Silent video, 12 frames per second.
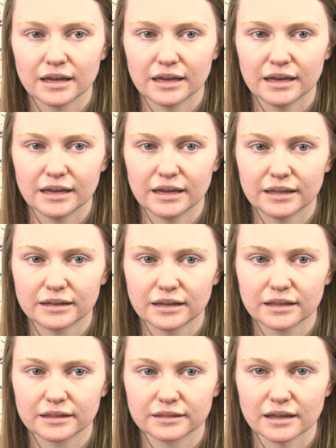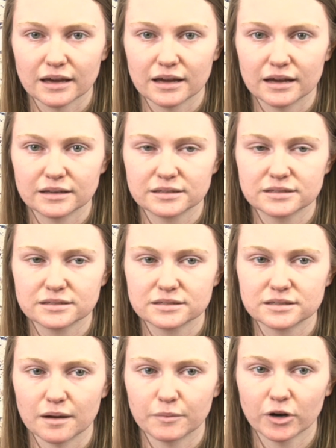In the
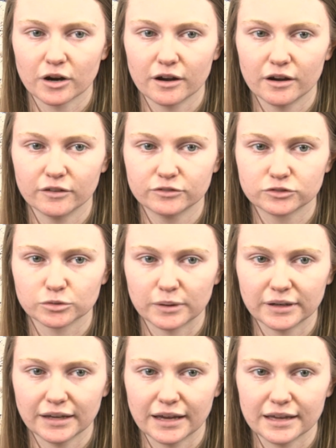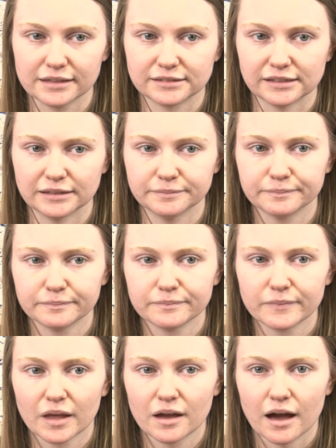summer of 2018,
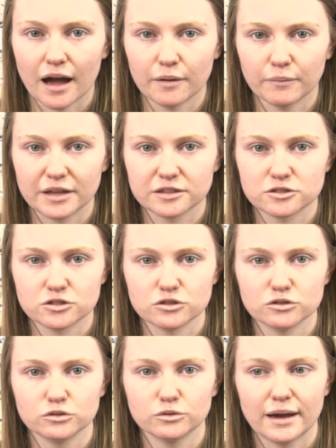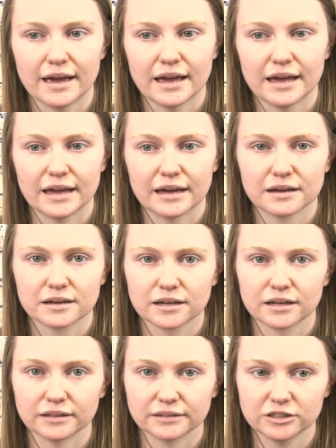I went to a
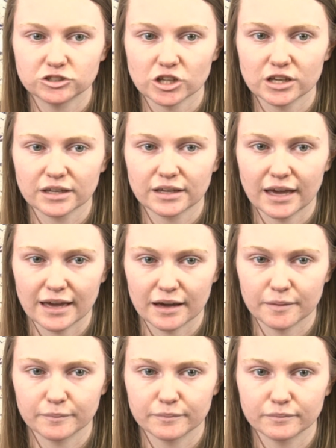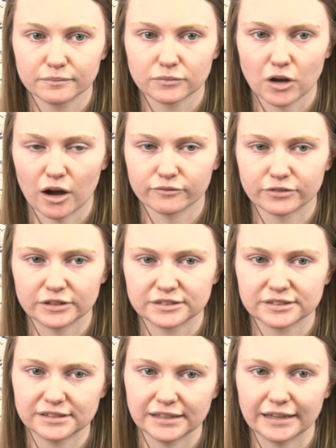collegiate camp
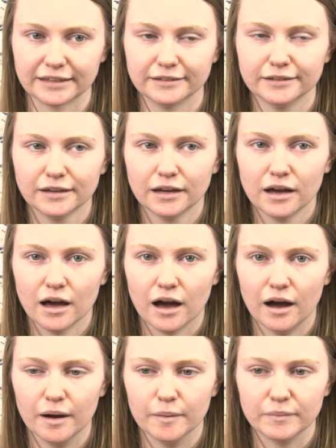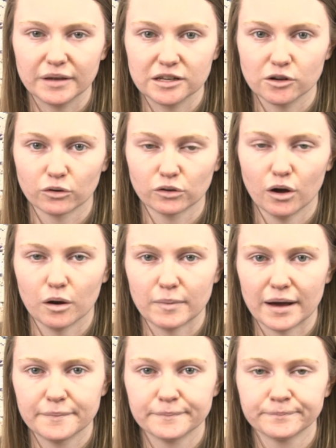conference thing in
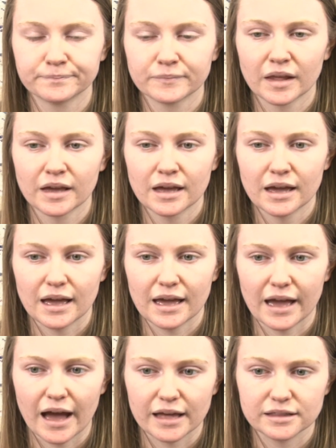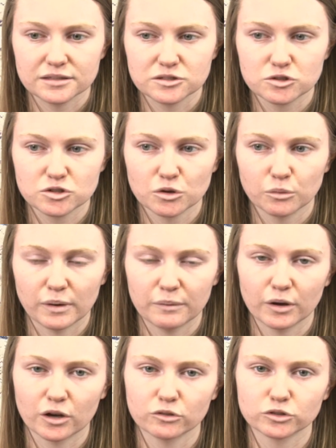Oklahoma, and we
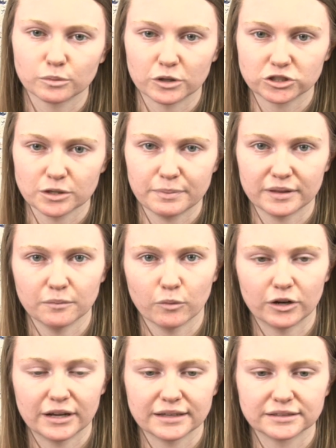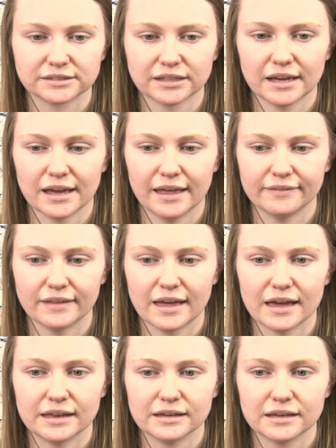would go to worship in the mornings, and
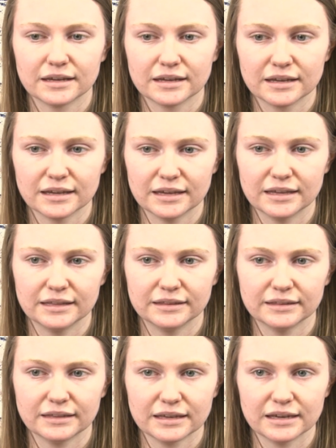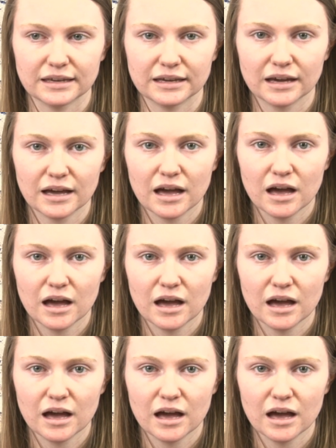then in the